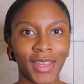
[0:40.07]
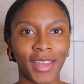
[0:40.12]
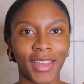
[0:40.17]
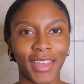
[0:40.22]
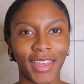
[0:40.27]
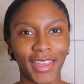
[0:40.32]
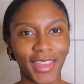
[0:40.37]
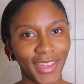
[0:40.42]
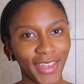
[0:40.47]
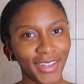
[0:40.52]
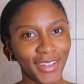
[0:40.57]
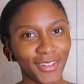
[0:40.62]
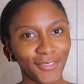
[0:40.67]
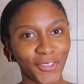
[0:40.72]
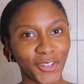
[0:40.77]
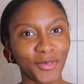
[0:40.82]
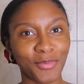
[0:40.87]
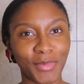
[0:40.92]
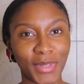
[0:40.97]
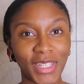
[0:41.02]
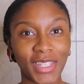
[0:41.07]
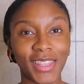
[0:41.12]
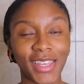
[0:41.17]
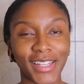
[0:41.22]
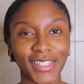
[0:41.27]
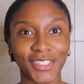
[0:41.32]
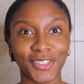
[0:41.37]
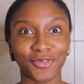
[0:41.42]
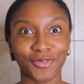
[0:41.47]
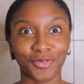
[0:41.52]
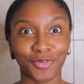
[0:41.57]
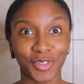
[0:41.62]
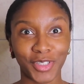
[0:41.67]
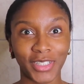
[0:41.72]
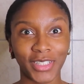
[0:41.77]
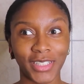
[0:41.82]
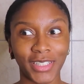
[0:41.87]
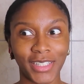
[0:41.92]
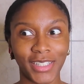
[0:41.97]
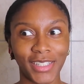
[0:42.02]
And for me, that's
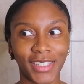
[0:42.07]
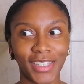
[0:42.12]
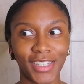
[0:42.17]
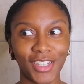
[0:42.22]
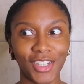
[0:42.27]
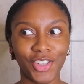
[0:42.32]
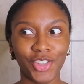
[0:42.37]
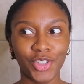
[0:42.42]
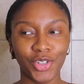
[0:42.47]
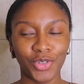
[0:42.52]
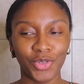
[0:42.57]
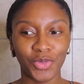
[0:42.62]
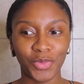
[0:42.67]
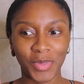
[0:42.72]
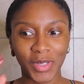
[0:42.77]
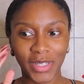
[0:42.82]
really new